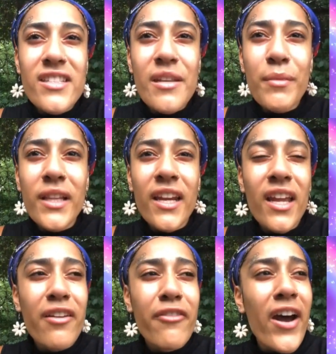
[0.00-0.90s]

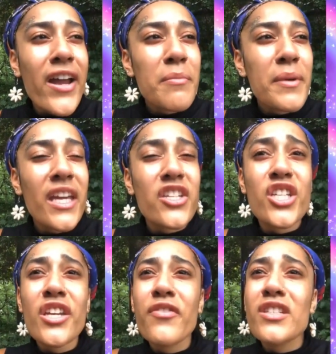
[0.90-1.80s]
was an
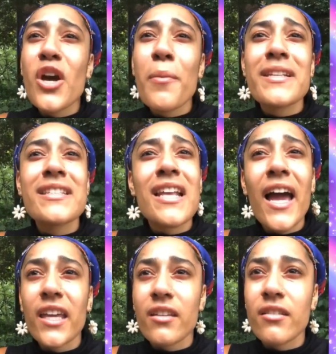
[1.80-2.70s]
adult worker in the
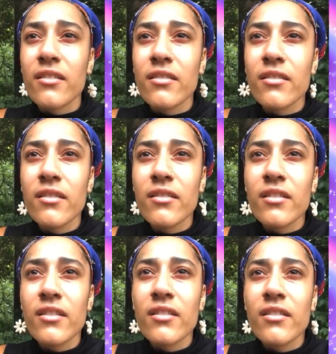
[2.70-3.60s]
streets,
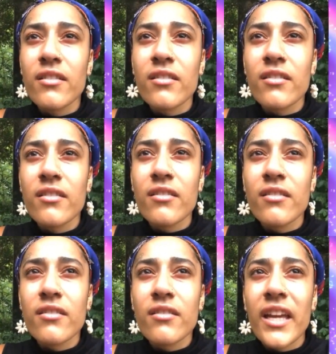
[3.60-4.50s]
okay,
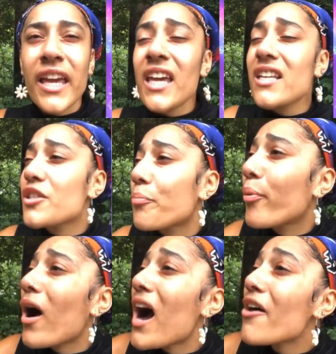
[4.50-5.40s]
prior to coming to
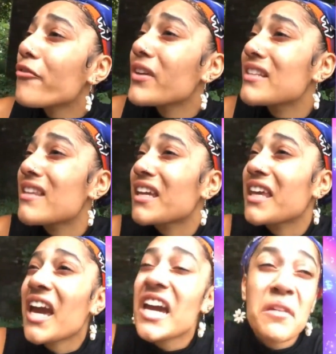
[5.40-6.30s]
Carbonation.
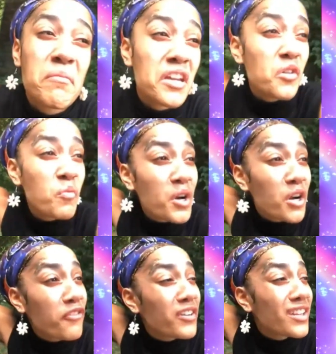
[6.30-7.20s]
And
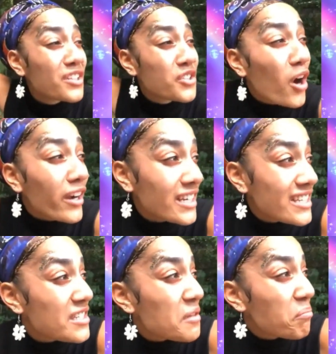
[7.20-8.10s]
there were, and I
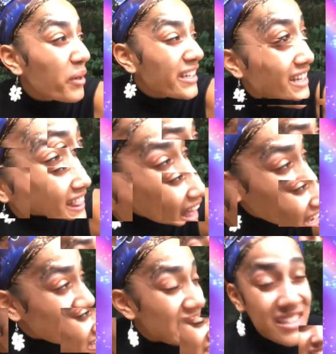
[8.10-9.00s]
will agree with you
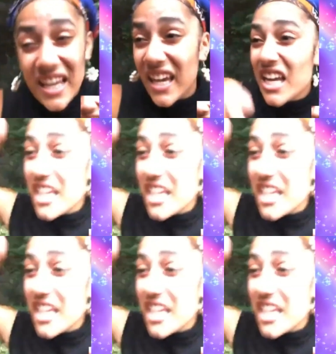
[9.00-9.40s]
guys on this,